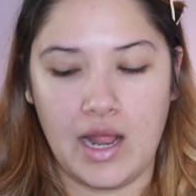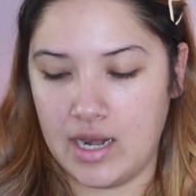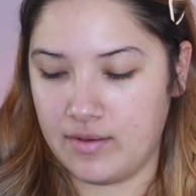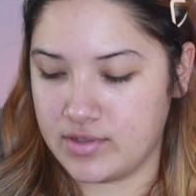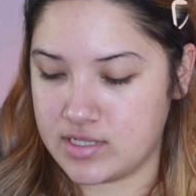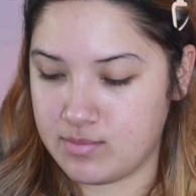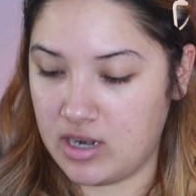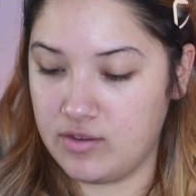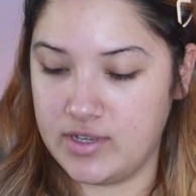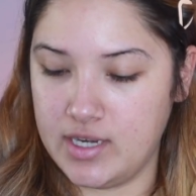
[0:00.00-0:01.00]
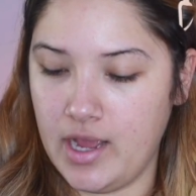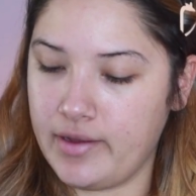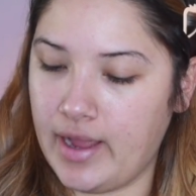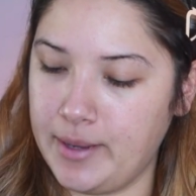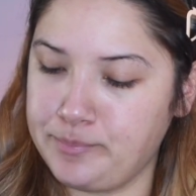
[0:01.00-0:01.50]
I love the smell of it.
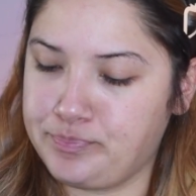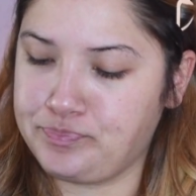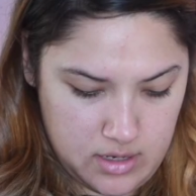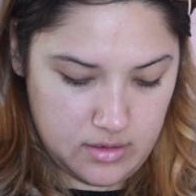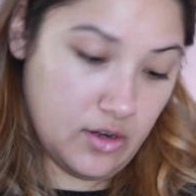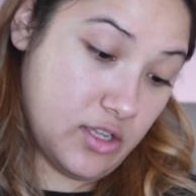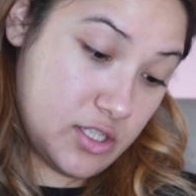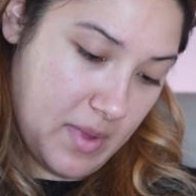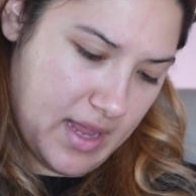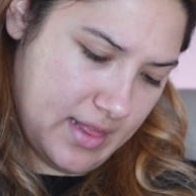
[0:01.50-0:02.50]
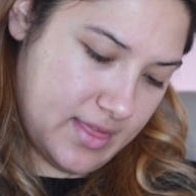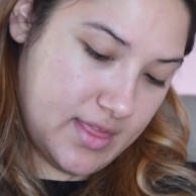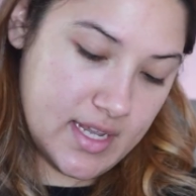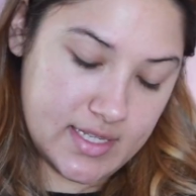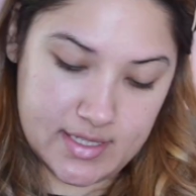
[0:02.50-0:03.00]
Okay, not too mad
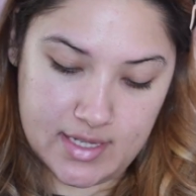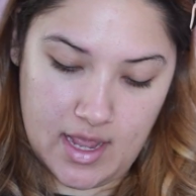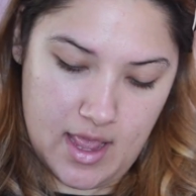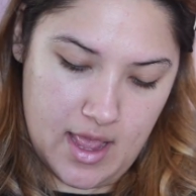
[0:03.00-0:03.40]
at this.